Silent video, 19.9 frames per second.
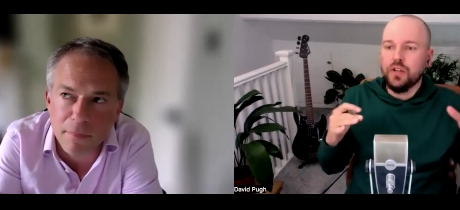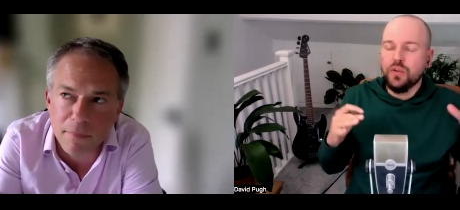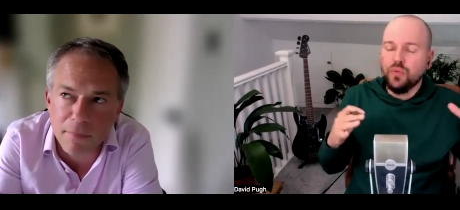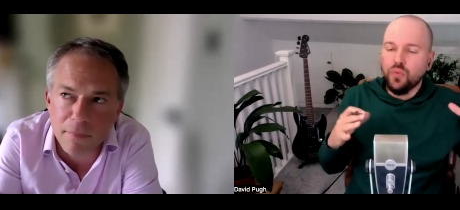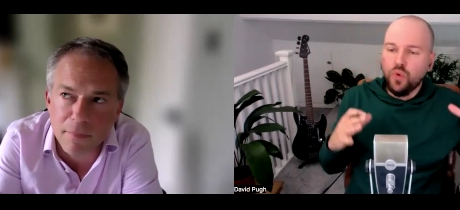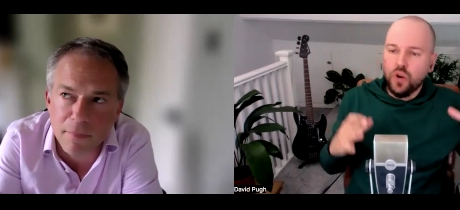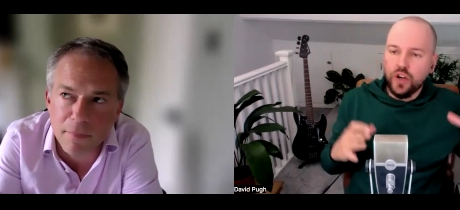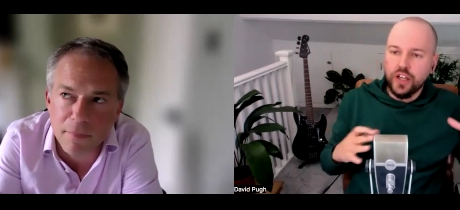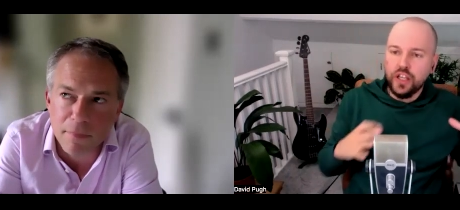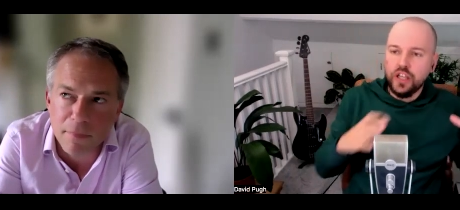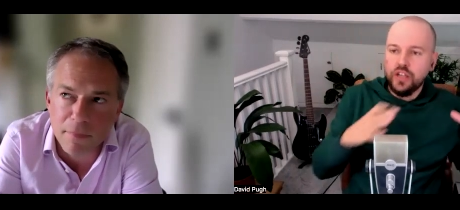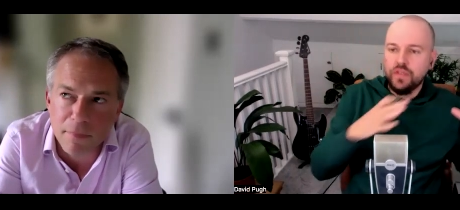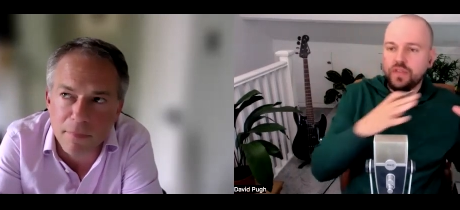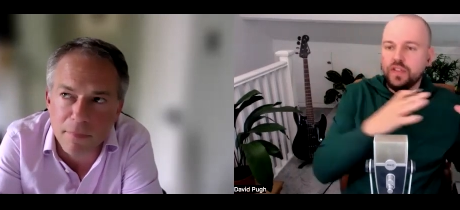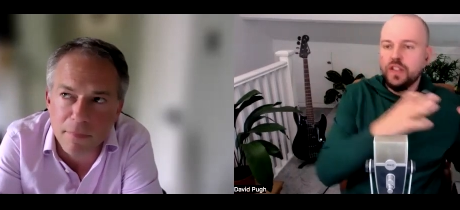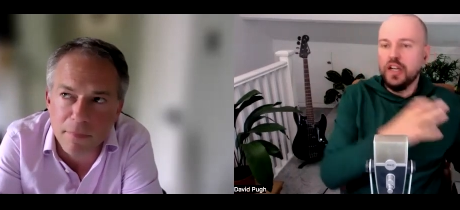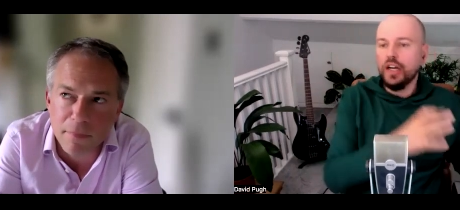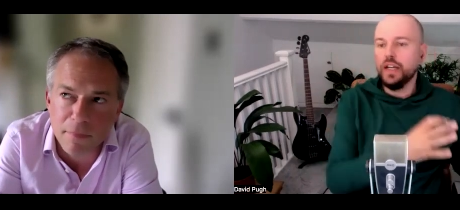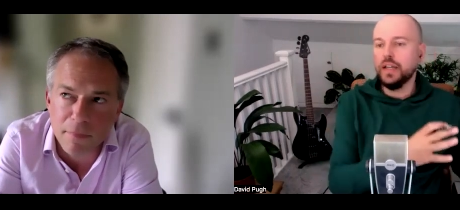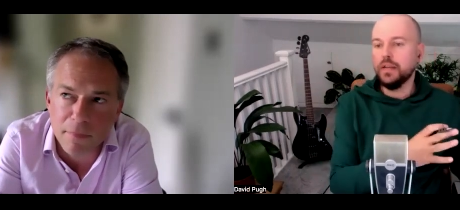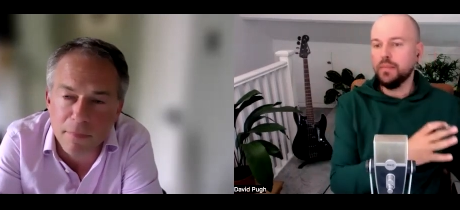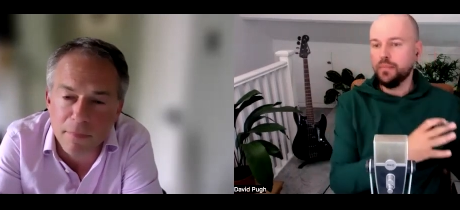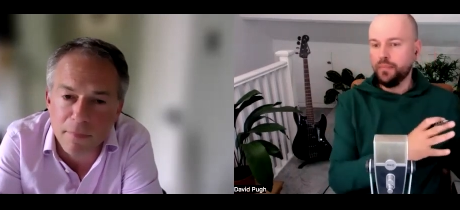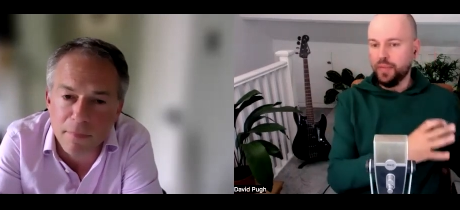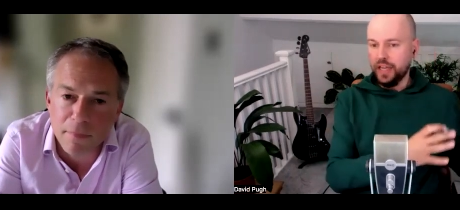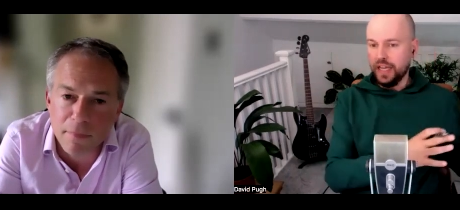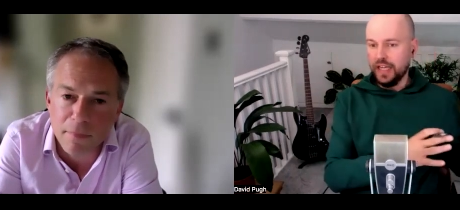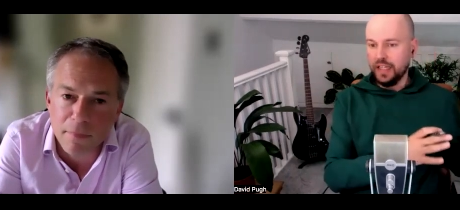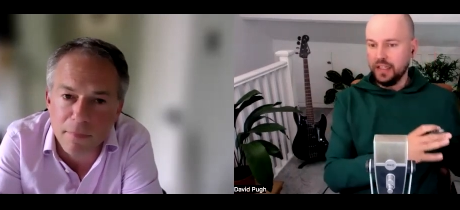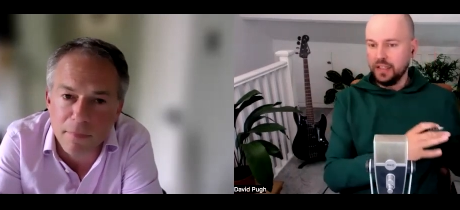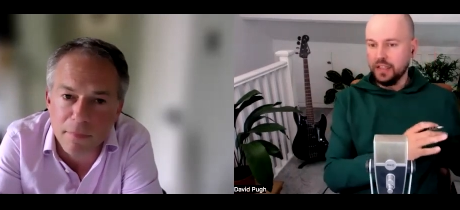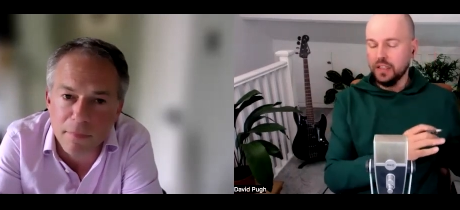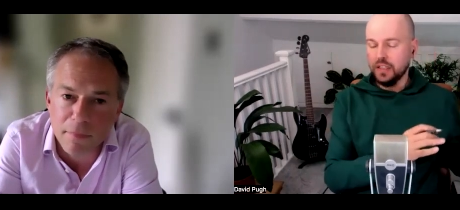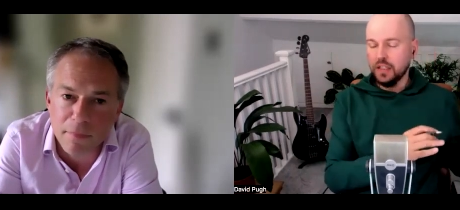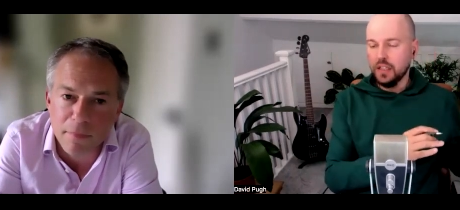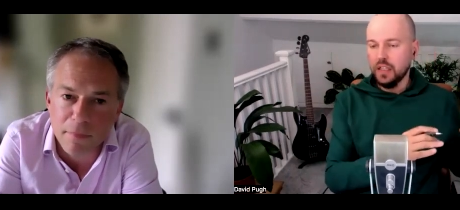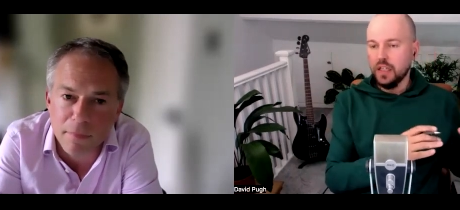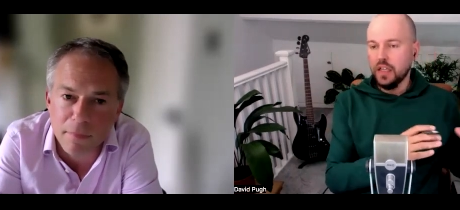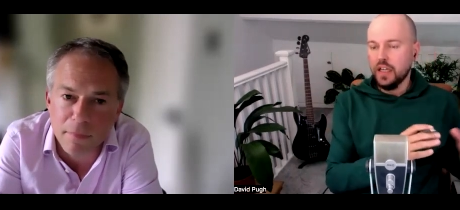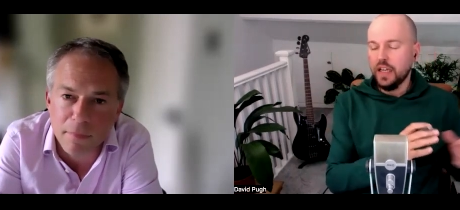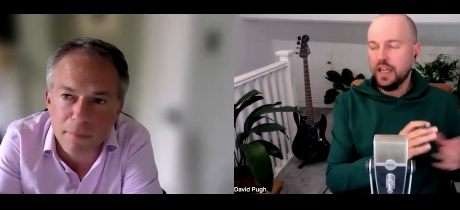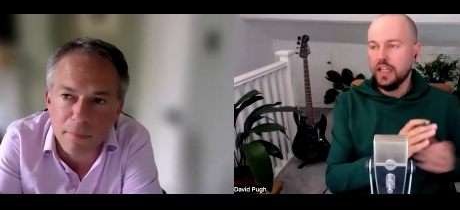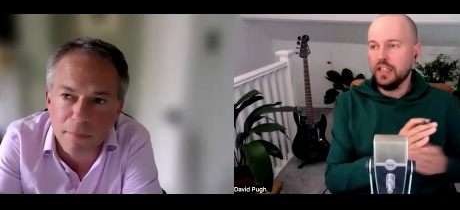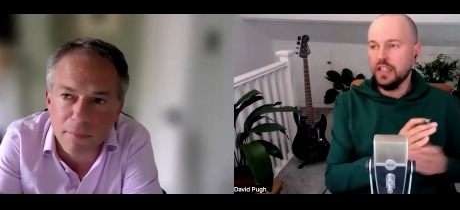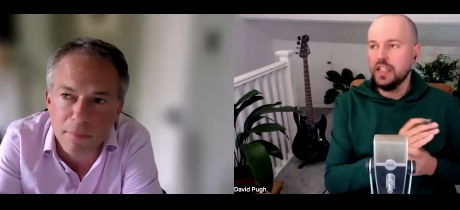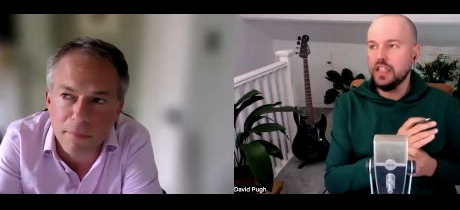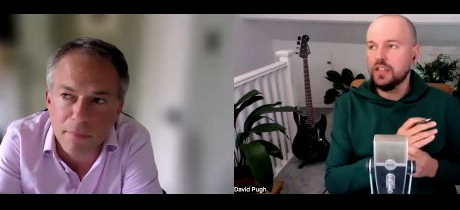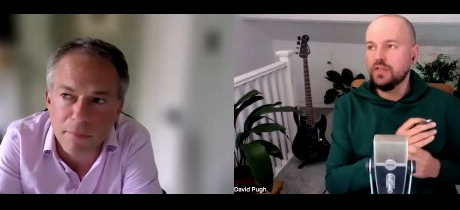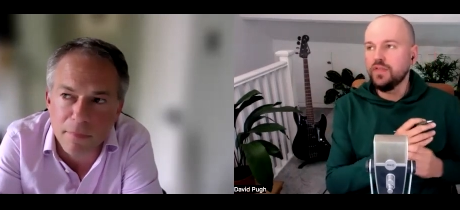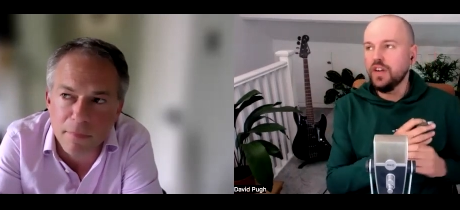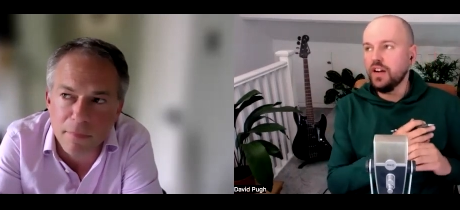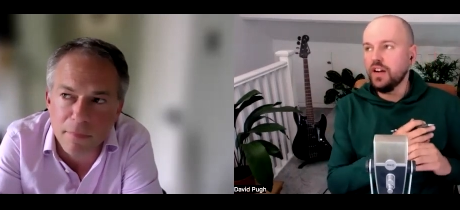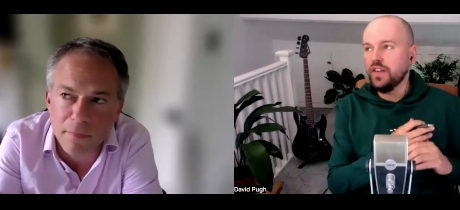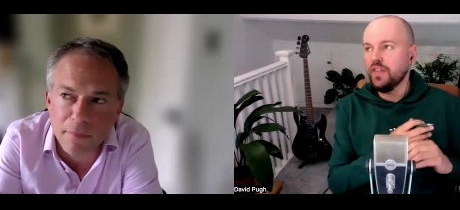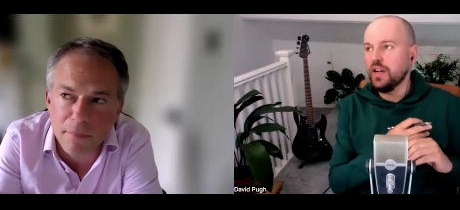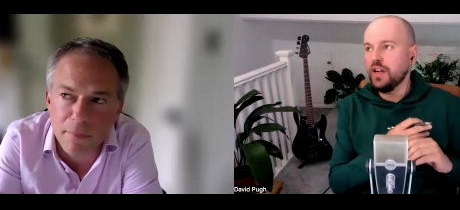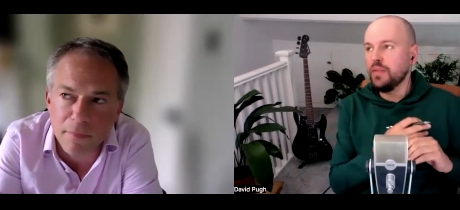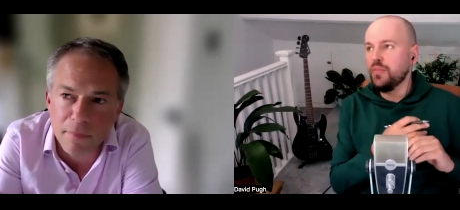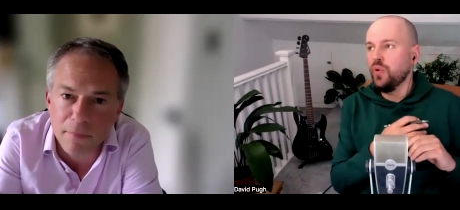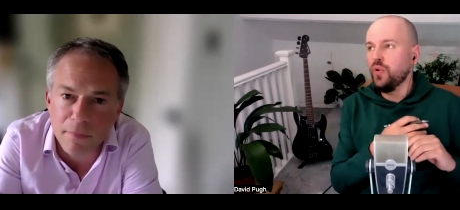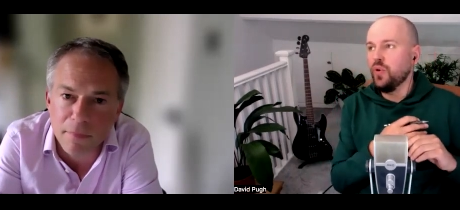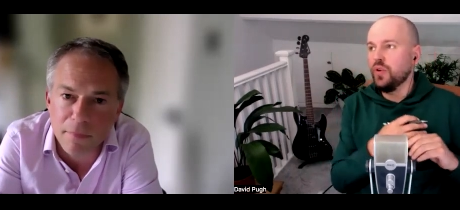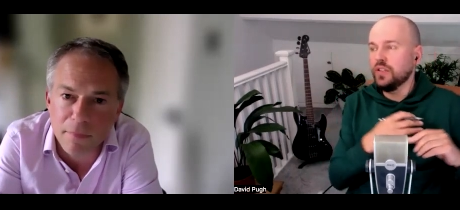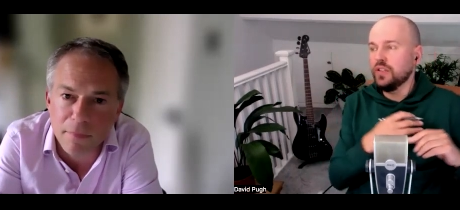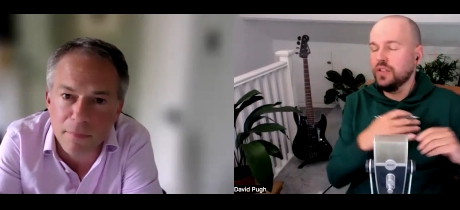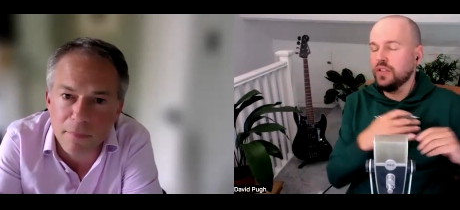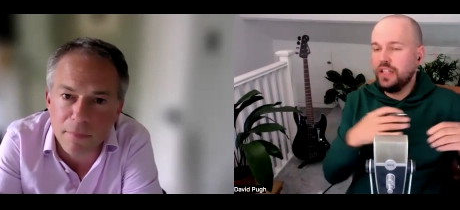Speaker 1: the what you've done bit, is is very very important.